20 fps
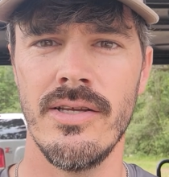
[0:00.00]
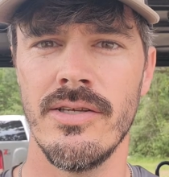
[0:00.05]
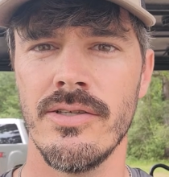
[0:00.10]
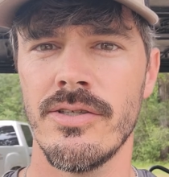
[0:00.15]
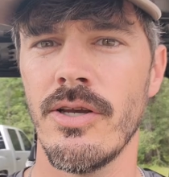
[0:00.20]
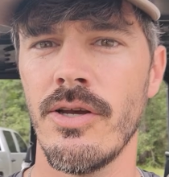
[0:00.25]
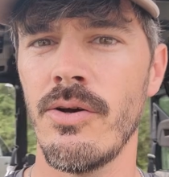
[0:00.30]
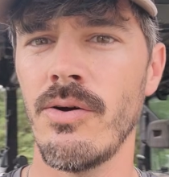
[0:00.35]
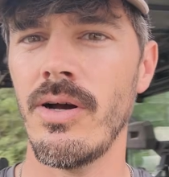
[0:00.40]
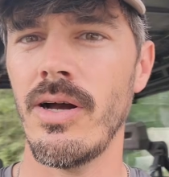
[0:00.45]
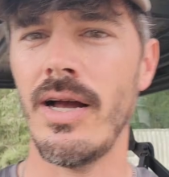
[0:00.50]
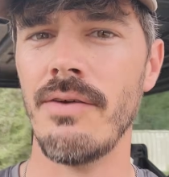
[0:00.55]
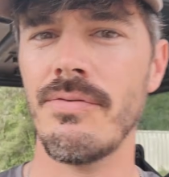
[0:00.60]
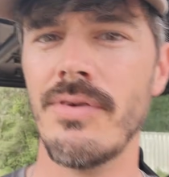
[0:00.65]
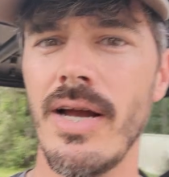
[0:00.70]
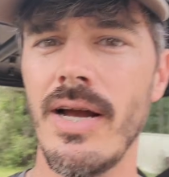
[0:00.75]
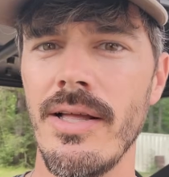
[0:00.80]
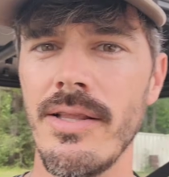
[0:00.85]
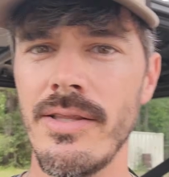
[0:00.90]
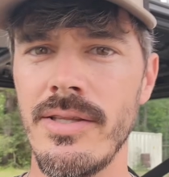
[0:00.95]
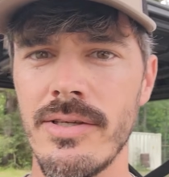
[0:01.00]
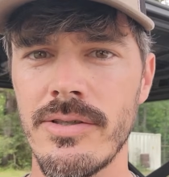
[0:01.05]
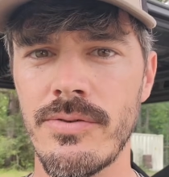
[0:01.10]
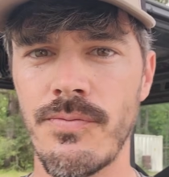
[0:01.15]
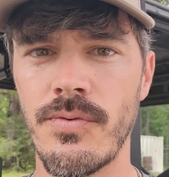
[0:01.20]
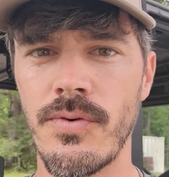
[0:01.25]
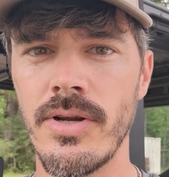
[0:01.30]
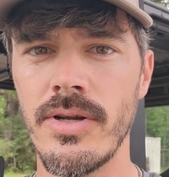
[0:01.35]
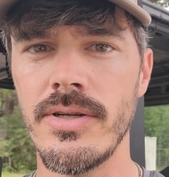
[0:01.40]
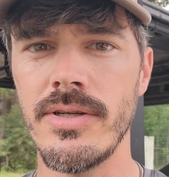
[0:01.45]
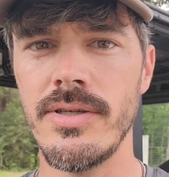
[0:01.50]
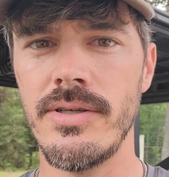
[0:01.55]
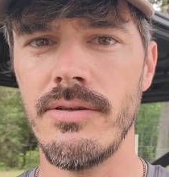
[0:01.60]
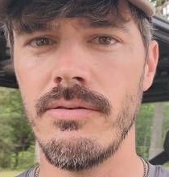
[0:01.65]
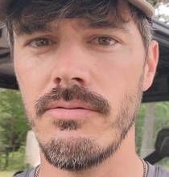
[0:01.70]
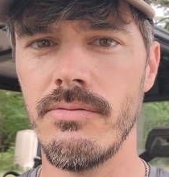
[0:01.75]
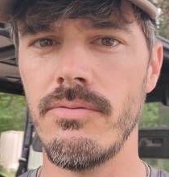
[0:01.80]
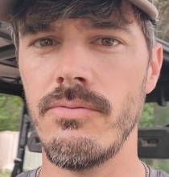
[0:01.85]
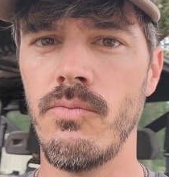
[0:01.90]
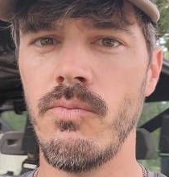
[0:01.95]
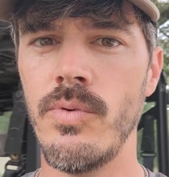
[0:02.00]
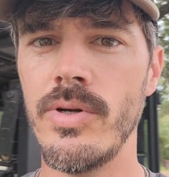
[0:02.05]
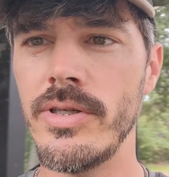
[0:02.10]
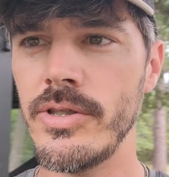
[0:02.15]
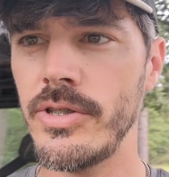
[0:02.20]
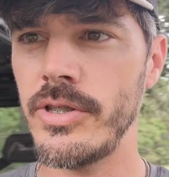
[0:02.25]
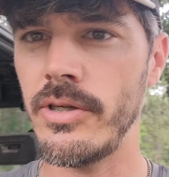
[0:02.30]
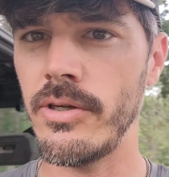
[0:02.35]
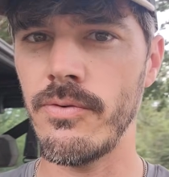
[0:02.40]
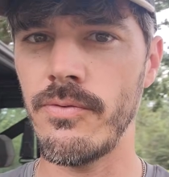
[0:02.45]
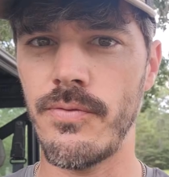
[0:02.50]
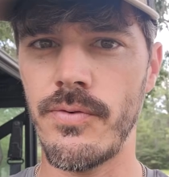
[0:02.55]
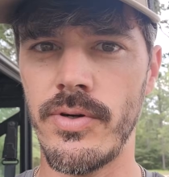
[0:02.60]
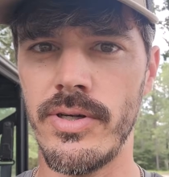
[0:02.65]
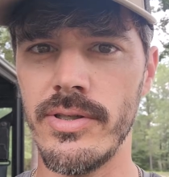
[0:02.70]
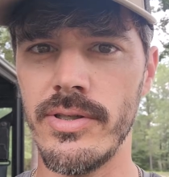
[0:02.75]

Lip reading: So I've got this front windshield, for